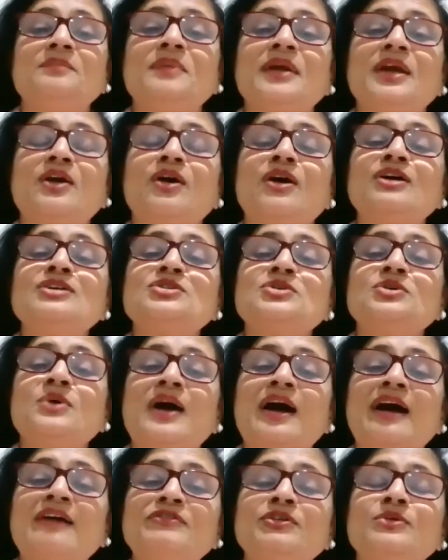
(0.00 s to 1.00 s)
because you
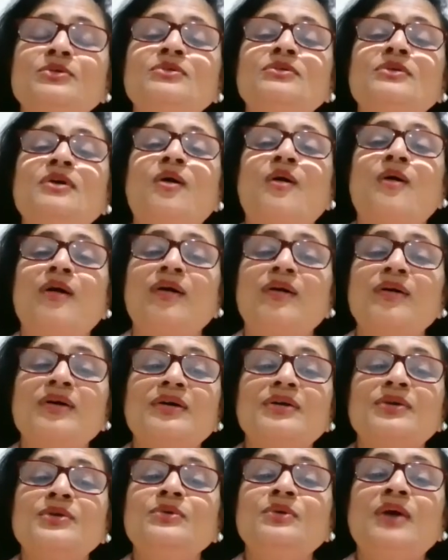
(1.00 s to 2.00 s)

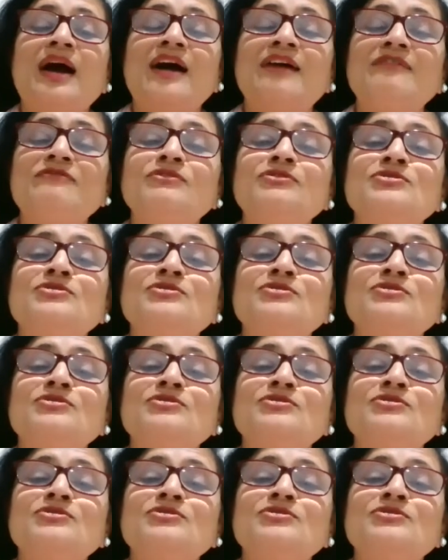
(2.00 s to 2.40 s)
have